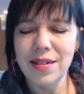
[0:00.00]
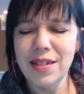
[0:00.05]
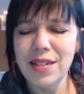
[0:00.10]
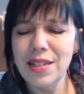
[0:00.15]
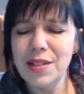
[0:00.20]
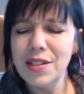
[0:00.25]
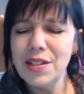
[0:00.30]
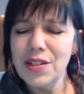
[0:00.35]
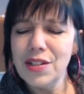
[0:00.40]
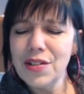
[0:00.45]

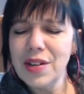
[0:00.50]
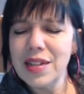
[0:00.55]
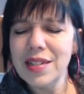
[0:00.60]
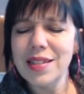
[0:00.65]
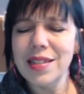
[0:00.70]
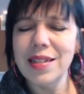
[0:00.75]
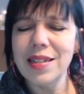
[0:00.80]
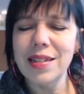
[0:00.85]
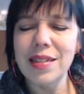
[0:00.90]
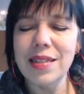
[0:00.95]

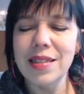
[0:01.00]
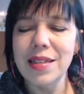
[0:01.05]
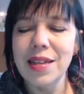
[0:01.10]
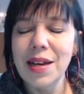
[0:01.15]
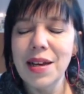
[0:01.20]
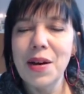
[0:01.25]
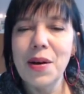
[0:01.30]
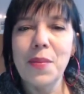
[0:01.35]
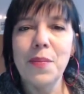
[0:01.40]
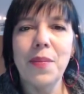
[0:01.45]
stresses
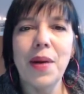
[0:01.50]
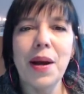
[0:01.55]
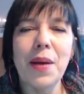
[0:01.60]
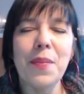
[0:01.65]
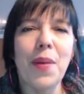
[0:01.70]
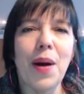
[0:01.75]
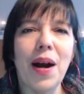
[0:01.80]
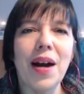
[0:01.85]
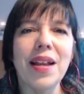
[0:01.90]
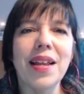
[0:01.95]
my
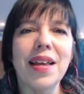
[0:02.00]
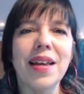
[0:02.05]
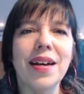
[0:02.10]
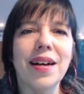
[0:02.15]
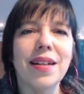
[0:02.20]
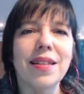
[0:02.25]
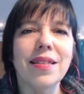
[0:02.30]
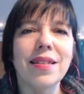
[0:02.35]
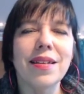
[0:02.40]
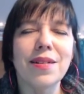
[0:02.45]
body
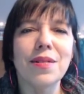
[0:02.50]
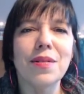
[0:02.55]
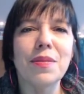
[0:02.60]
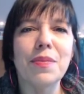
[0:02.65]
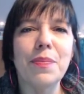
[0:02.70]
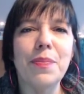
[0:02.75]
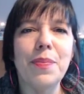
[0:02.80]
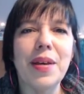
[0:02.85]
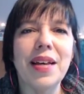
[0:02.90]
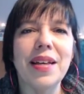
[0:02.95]
a little
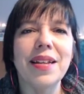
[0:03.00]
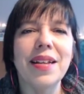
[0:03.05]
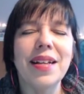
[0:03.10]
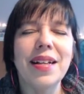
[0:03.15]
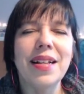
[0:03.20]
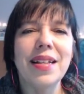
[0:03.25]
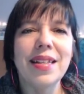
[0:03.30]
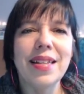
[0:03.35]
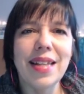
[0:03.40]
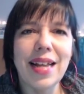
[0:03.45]
bit
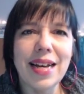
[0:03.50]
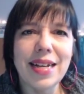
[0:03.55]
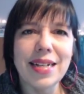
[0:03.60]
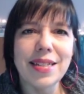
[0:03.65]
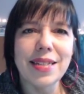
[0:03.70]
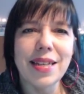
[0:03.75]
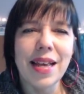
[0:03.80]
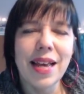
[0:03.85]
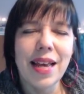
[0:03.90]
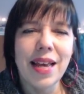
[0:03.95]

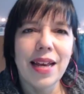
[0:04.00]
less.